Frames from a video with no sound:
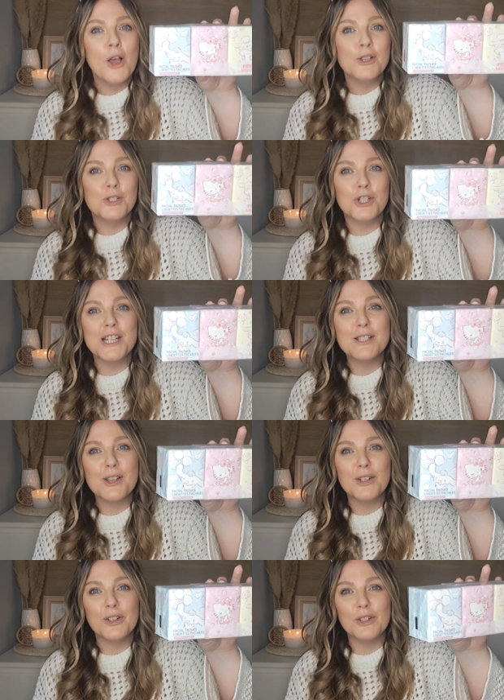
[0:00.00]
So she's
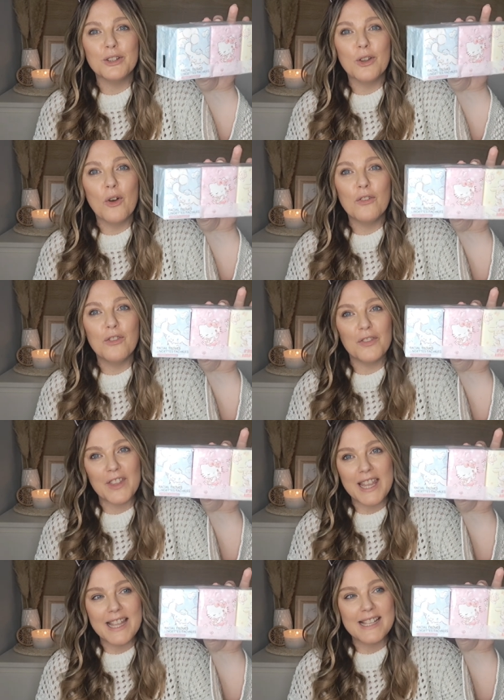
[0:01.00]
gonna love
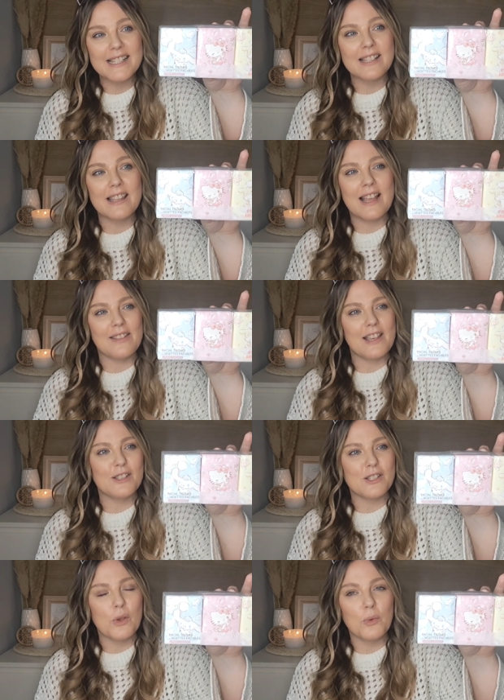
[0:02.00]
these, that they're
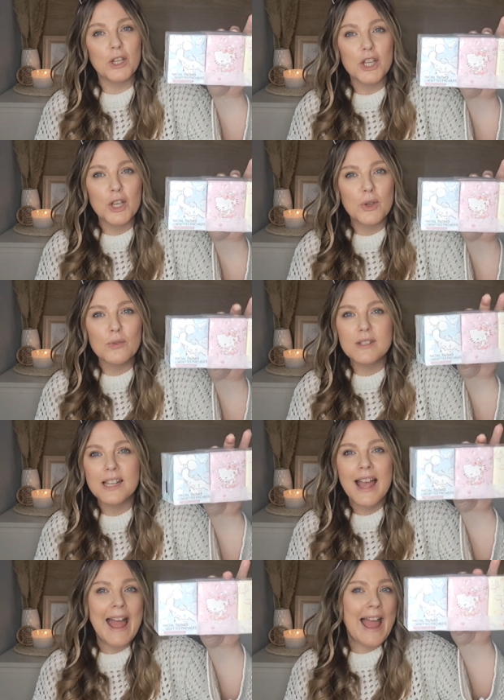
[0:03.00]
so cute.
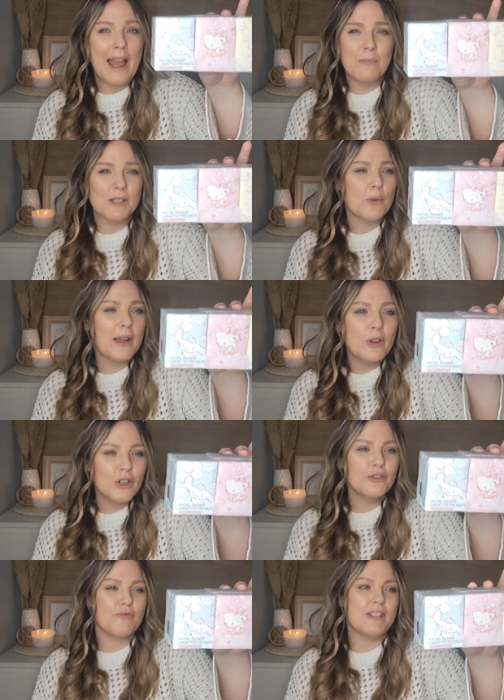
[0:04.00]
Um, so I
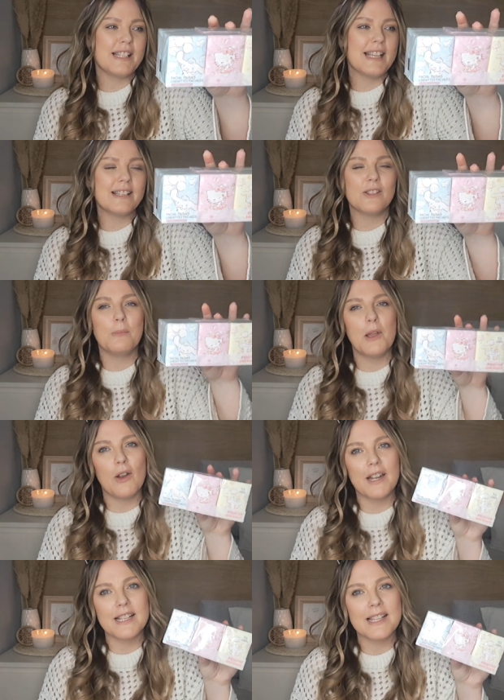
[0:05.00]
couldn't resist to be
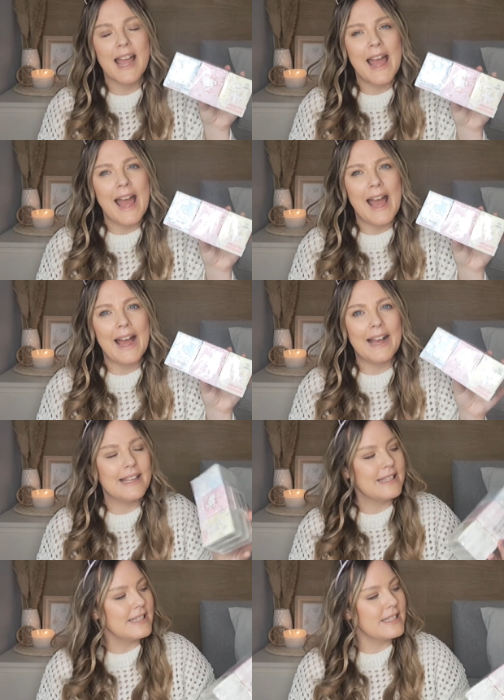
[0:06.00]
honest
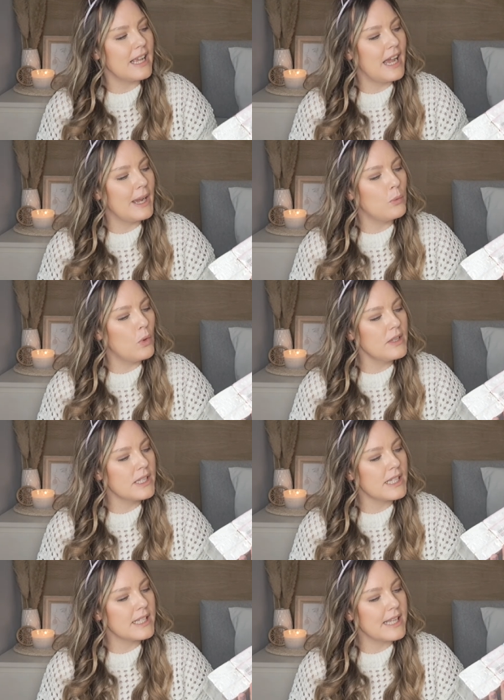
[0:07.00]
and I
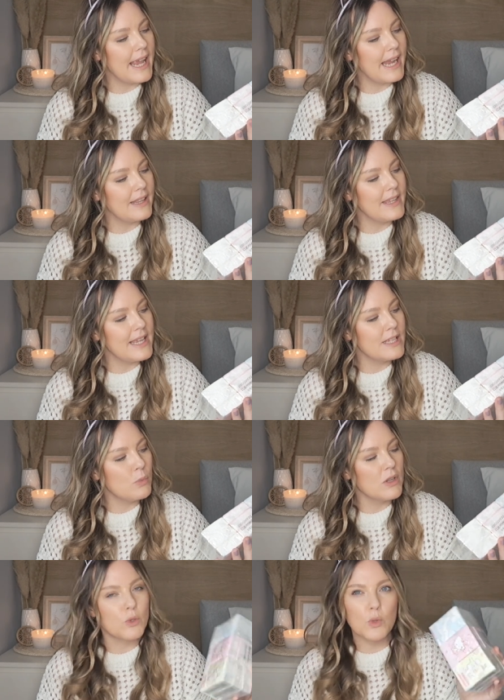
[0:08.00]
want to say these
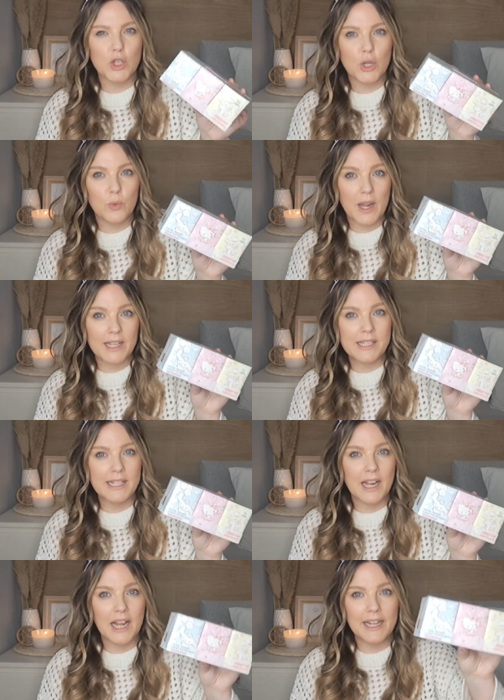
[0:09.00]
ones were two ninety
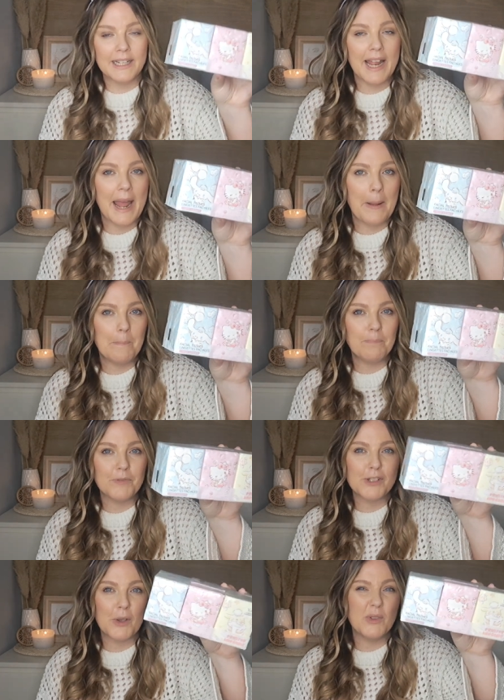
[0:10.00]
nine. Um,
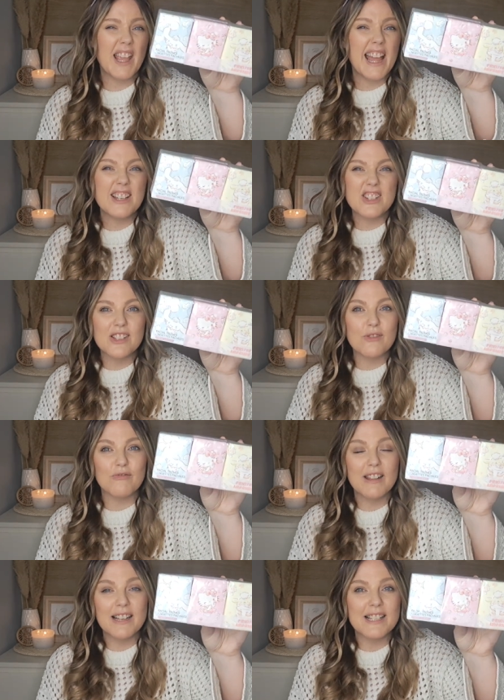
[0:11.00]
so yeah, just
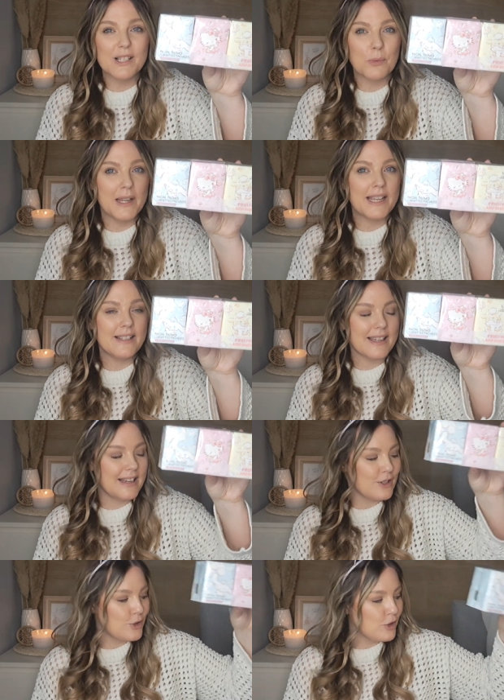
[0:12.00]
really sweet
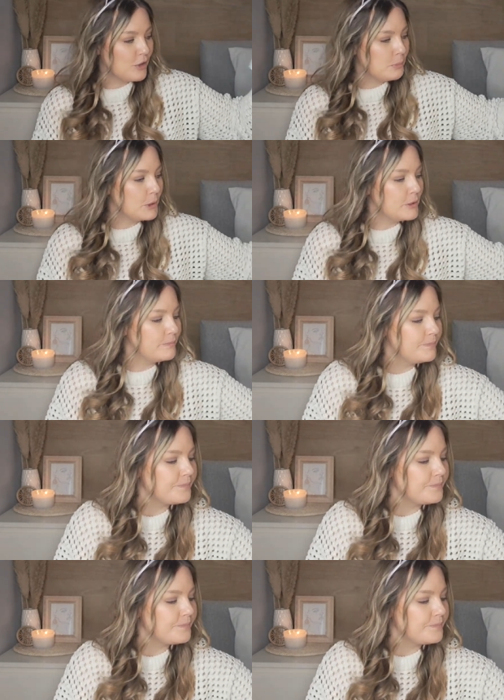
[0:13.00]
and adorable.